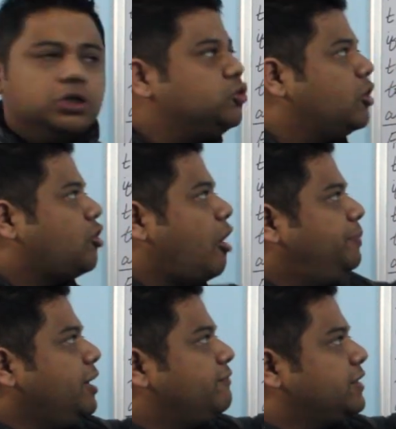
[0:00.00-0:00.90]
So a
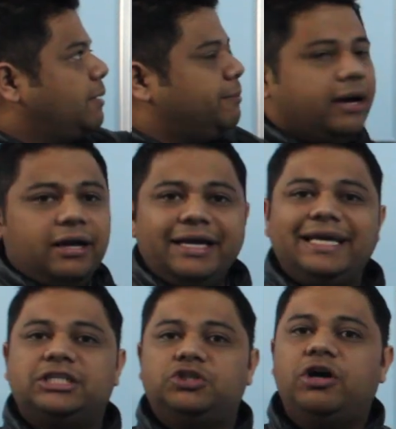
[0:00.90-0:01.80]
copy of a number
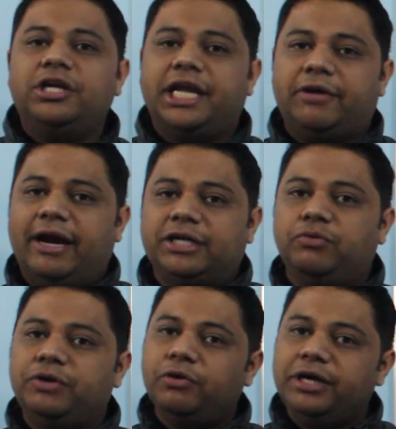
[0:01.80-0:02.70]
is not required. So
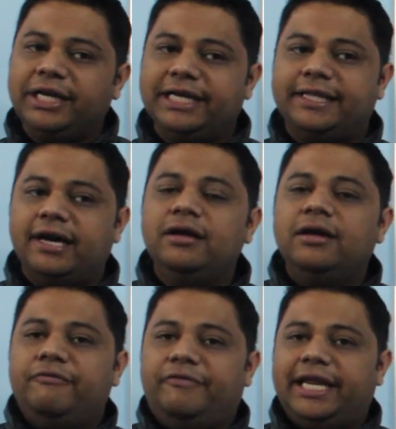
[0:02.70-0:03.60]
we don't need
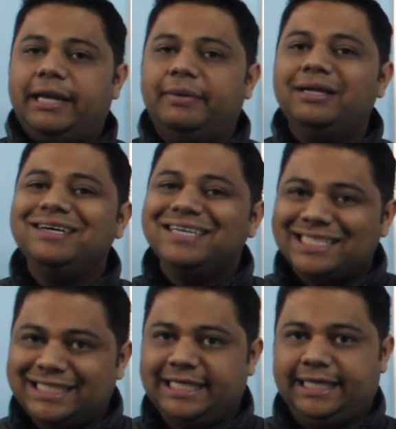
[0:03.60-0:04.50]
the variable
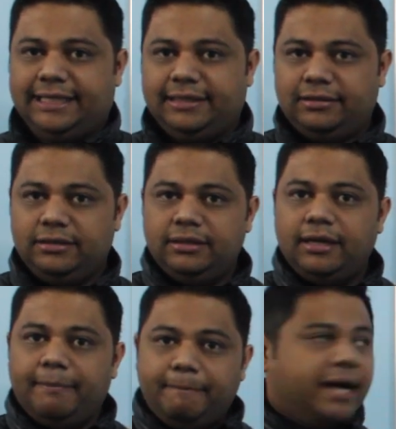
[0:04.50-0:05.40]
C.
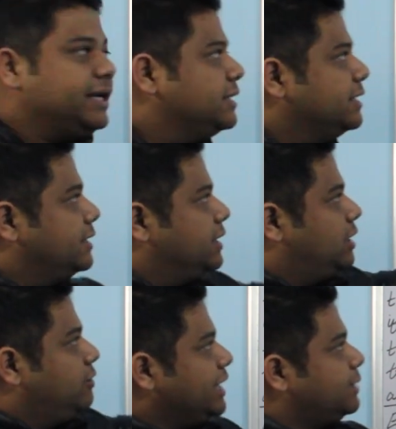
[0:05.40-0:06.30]
But
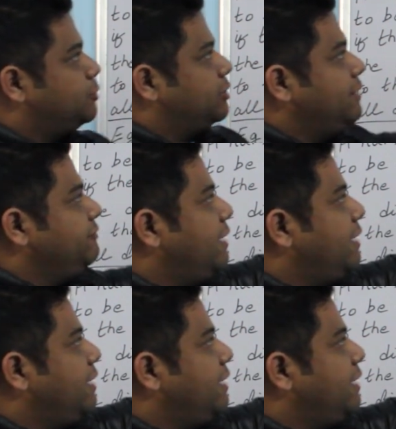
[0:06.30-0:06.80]
look at the program.